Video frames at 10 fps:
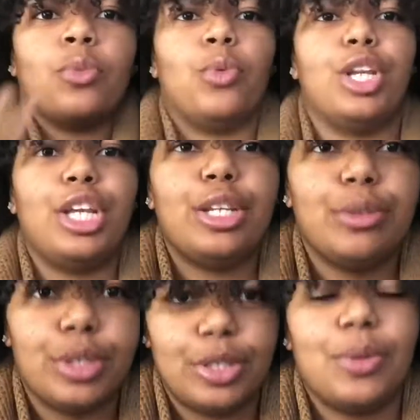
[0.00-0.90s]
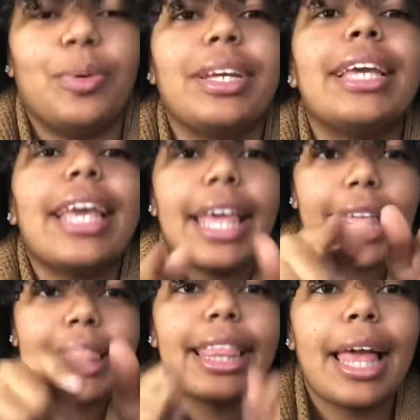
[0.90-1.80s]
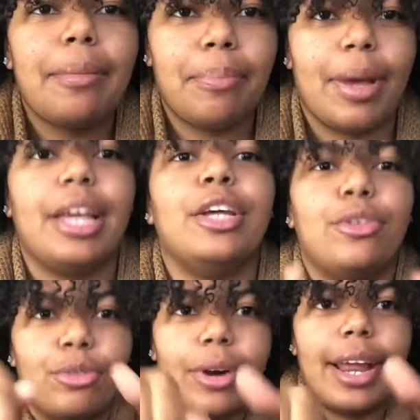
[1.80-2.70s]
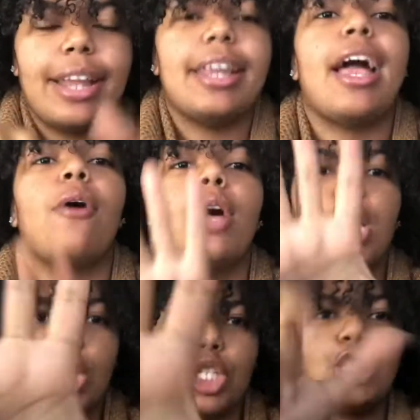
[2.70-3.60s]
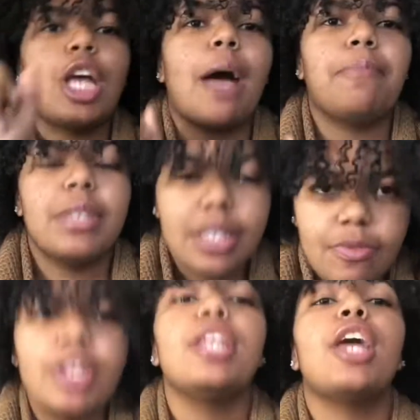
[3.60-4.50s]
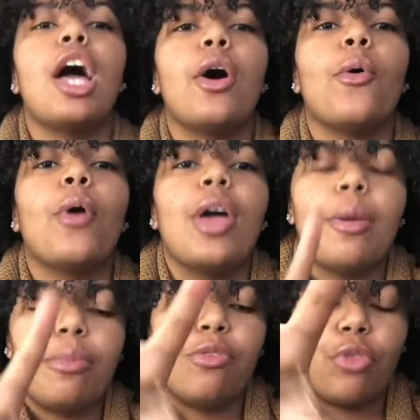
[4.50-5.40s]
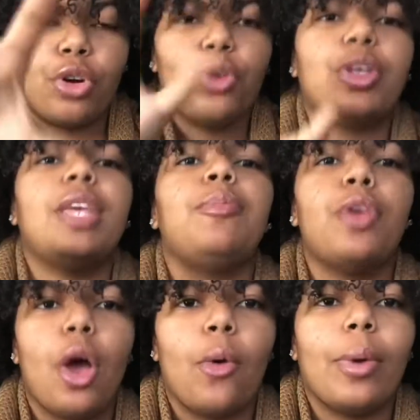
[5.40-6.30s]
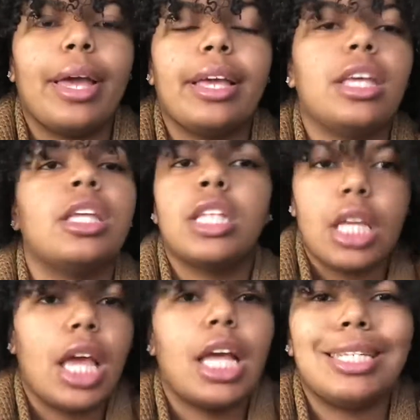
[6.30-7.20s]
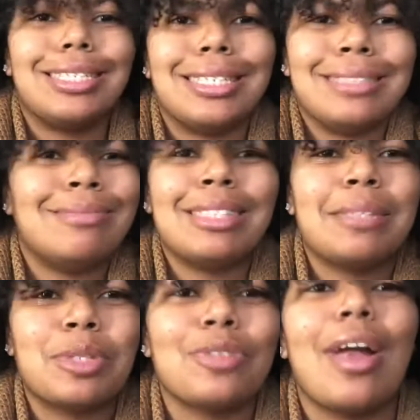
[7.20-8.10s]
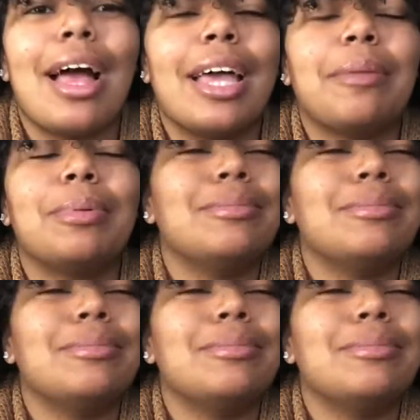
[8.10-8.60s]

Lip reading: What are you doing? Hit that button right now. Stop this video before you keep going and subscribe.